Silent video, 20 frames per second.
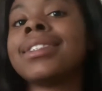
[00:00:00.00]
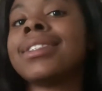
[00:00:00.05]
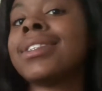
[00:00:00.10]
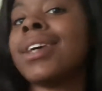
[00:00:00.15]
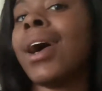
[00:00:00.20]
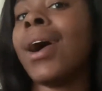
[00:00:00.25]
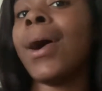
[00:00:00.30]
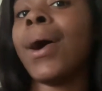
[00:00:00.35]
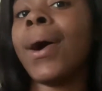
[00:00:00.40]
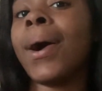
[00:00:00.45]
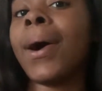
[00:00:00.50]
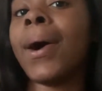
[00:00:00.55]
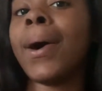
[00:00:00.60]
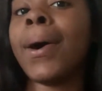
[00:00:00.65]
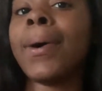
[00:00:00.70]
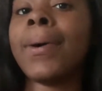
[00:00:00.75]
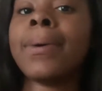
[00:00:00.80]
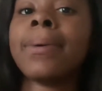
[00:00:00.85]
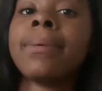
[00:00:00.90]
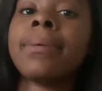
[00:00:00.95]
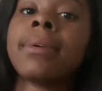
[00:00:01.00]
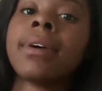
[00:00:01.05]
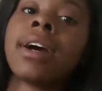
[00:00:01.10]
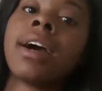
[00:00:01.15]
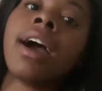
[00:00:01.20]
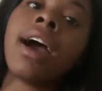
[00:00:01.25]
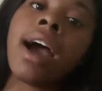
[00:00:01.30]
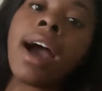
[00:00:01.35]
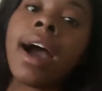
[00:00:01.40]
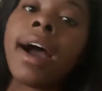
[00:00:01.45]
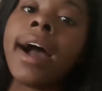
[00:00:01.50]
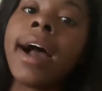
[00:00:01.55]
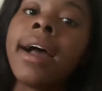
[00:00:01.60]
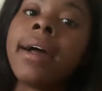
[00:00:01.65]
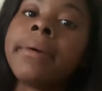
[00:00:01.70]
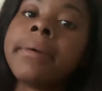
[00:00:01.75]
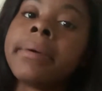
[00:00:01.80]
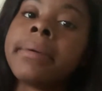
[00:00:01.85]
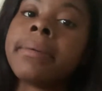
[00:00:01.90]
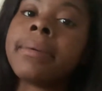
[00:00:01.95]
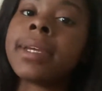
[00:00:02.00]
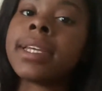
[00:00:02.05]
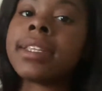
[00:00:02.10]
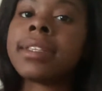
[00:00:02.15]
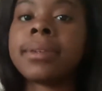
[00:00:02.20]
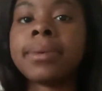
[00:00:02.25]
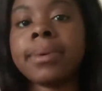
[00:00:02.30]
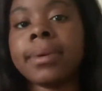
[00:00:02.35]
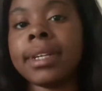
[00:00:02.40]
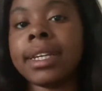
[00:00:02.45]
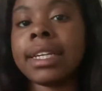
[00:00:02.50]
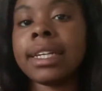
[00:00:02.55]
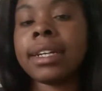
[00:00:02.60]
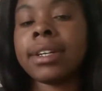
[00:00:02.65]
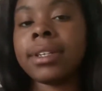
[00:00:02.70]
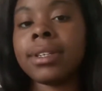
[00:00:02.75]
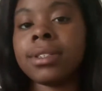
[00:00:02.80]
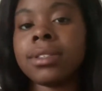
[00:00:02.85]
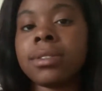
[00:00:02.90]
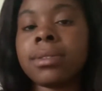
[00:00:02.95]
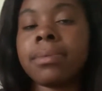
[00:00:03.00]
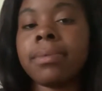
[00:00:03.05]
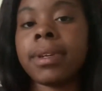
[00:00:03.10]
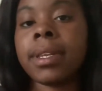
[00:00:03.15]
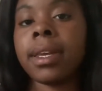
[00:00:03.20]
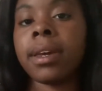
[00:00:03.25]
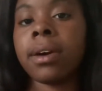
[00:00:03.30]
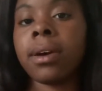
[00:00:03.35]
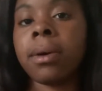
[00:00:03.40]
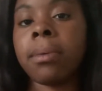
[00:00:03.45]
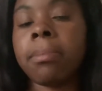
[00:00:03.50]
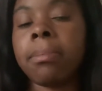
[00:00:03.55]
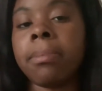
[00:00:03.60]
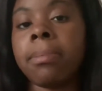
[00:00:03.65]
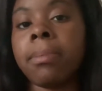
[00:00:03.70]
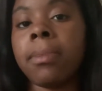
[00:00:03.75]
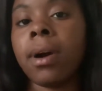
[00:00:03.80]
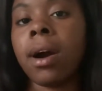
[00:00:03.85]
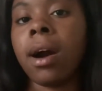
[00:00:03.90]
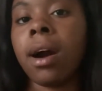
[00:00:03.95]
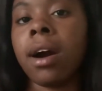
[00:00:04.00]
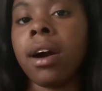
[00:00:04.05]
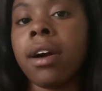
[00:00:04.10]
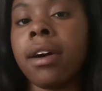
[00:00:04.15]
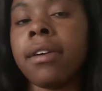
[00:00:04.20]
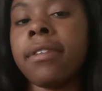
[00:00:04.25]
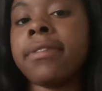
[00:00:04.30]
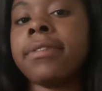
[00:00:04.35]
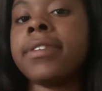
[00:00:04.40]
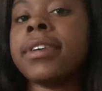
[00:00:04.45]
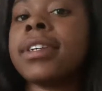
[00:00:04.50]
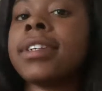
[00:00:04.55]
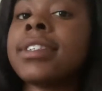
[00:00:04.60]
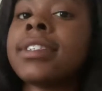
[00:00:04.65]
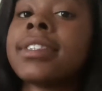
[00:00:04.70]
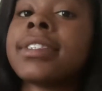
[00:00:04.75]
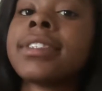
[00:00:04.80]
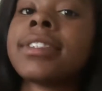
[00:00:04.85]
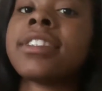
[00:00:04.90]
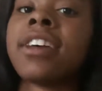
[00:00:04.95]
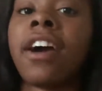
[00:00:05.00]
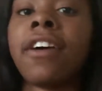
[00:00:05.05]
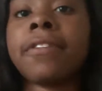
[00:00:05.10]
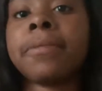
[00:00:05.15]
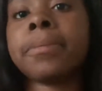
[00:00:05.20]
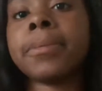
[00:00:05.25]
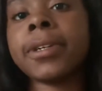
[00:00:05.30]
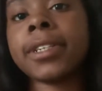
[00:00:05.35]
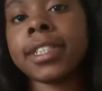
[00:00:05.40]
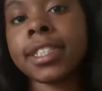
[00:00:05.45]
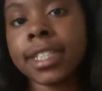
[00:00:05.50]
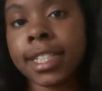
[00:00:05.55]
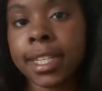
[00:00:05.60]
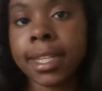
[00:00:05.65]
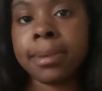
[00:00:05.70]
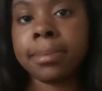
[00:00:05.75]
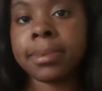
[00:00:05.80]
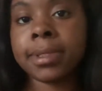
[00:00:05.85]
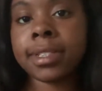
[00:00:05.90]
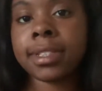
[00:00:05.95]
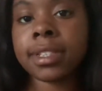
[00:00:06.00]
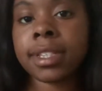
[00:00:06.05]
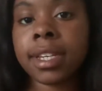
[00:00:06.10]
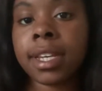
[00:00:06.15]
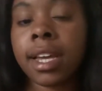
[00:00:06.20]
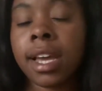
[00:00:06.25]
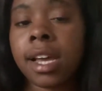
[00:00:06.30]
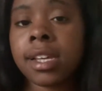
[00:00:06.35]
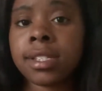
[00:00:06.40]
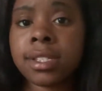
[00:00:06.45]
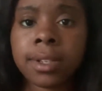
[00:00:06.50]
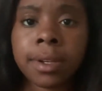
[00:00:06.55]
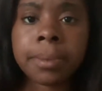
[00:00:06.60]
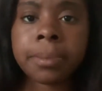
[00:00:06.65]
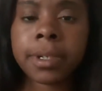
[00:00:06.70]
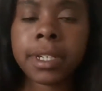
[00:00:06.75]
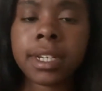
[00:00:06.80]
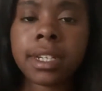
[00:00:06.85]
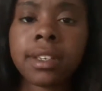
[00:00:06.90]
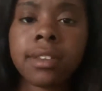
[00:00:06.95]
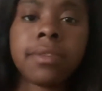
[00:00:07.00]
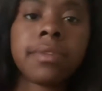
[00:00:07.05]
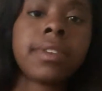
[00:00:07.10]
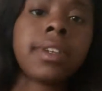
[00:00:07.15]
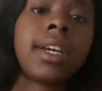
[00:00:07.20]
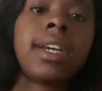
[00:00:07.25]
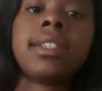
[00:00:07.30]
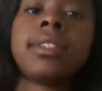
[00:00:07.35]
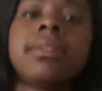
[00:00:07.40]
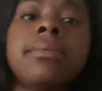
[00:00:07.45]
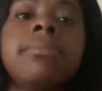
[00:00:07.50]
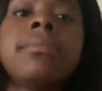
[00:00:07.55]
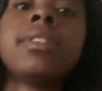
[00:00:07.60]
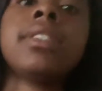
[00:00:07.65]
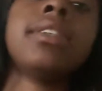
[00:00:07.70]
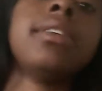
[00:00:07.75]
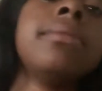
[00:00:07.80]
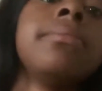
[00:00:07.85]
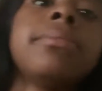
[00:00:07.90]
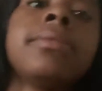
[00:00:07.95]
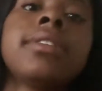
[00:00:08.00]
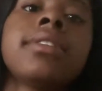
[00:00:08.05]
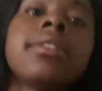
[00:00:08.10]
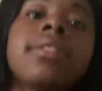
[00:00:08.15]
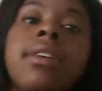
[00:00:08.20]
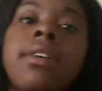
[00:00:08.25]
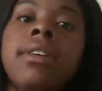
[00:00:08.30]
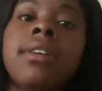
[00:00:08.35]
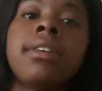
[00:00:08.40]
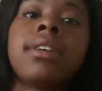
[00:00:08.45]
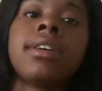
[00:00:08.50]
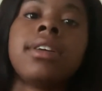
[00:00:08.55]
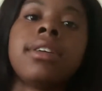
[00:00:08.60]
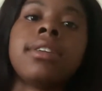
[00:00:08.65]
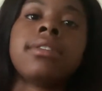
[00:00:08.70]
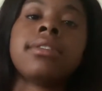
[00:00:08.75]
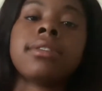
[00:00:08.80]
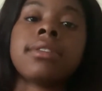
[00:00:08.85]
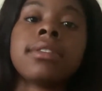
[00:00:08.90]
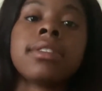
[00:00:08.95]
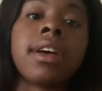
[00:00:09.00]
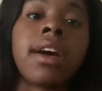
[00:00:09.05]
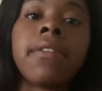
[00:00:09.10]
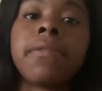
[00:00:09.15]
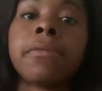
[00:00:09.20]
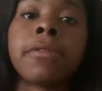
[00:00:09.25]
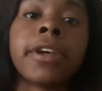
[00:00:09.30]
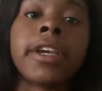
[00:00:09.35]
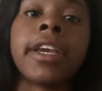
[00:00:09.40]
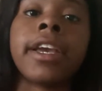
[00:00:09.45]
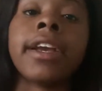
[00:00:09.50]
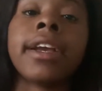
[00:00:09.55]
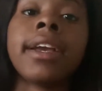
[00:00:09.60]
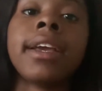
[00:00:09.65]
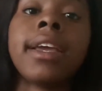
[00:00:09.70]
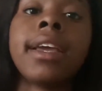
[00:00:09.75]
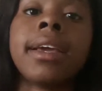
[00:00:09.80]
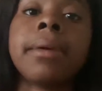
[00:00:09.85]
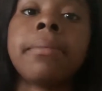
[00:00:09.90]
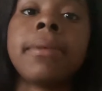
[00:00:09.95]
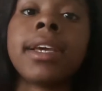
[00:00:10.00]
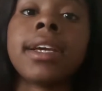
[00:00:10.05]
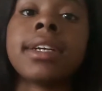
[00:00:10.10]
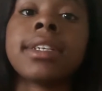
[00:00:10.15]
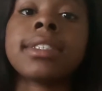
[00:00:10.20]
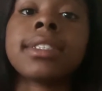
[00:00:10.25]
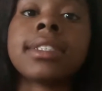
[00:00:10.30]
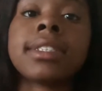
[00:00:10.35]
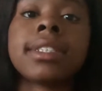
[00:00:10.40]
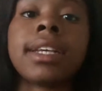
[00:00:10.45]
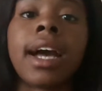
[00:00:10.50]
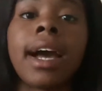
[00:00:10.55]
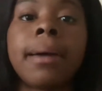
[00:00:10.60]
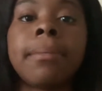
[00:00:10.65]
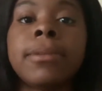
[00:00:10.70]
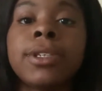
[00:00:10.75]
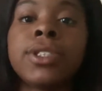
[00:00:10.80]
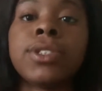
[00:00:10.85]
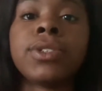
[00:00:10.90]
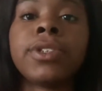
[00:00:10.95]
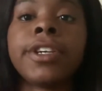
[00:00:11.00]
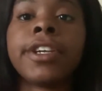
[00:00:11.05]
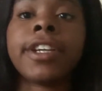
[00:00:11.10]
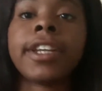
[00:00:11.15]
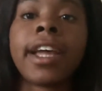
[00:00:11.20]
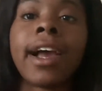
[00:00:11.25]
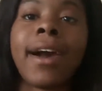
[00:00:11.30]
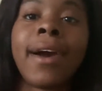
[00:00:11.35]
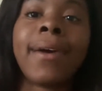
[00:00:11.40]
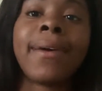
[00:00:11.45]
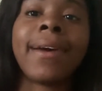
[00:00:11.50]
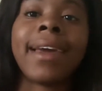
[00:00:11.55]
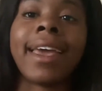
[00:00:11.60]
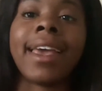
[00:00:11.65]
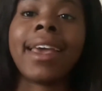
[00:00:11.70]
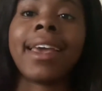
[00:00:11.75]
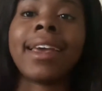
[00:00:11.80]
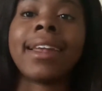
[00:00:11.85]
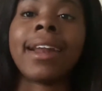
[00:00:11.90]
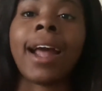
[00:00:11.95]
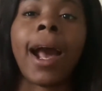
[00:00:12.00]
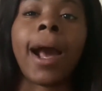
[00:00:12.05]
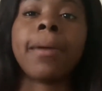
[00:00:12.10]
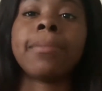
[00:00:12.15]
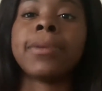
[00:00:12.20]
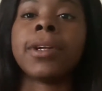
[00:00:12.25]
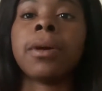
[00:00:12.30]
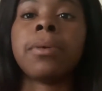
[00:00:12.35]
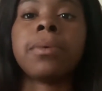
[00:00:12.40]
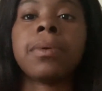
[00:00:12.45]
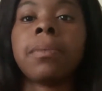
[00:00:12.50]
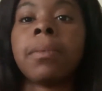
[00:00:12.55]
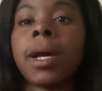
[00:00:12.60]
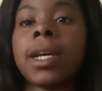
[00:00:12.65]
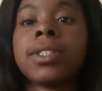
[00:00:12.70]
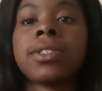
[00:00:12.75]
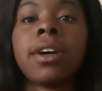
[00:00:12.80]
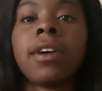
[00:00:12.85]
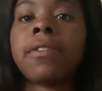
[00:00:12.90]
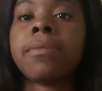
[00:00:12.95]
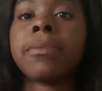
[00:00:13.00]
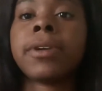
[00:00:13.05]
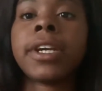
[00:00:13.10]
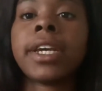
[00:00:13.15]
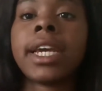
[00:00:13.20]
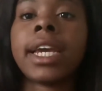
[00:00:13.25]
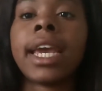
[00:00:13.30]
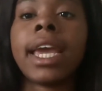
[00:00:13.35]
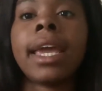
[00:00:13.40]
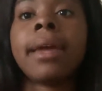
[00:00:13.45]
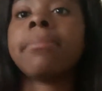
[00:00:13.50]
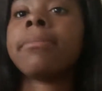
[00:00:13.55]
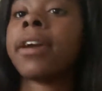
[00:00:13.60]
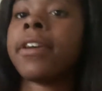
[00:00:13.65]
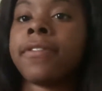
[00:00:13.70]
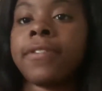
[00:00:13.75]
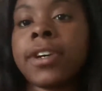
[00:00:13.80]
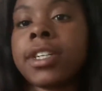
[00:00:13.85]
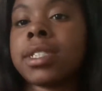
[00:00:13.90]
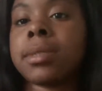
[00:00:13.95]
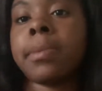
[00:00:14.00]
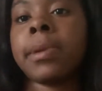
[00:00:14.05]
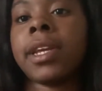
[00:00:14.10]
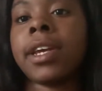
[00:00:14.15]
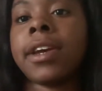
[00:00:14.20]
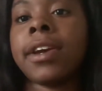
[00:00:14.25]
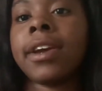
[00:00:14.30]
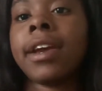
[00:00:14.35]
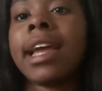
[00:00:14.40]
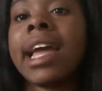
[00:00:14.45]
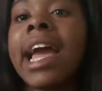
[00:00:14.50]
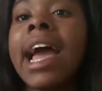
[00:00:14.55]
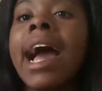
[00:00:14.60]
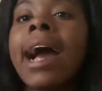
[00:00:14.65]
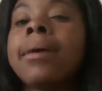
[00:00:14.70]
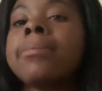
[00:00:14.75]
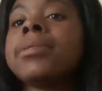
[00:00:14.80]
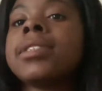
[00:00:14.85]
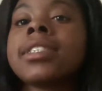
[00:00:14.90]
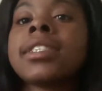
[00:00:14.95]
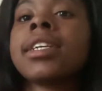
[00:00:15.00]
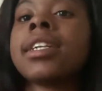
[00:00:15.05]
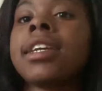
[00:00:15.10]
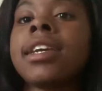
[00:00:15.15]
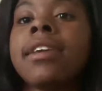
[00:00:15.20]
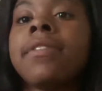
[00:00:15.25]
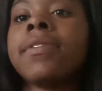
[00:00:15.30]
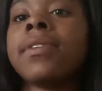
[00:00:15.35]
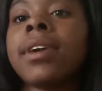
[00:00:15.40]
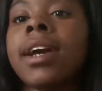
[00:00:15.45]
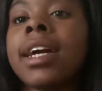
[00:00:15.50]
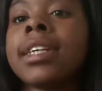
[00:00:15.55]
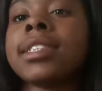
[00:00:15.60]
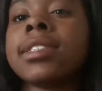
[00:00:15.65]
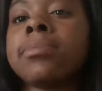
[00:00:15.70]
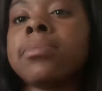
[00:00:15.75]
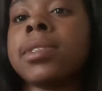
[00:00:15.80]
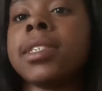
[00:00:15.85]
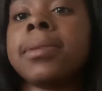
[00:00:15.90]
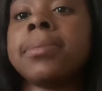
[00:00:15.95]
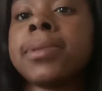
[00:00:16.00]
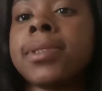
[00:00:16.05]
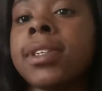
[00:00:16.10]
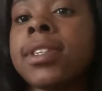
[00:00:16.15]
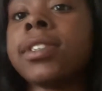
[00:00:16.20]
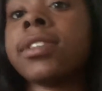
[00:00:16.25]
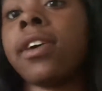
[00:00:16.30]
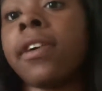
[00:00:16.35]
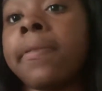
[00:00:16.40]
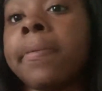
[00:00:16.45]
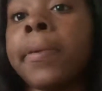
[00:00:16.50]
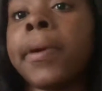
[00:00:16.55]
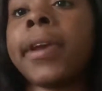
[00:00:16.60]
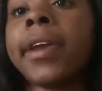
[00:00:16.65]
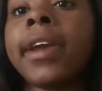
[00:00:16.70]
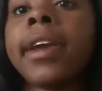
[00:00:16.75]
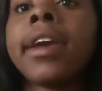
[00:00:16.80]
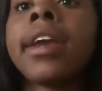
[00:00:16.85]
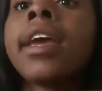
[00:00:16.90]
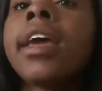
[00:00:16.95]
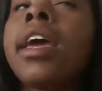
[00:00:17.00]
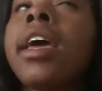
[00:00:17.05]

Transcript: So, I will be doing a YouTube video of sophomore tips. So I'm gonna give you guys some tips on sophomore year because I'm a junior now and I'm done with my sophomore year and my freshman year. I'm just gonna give you guys some tips on sophomore year.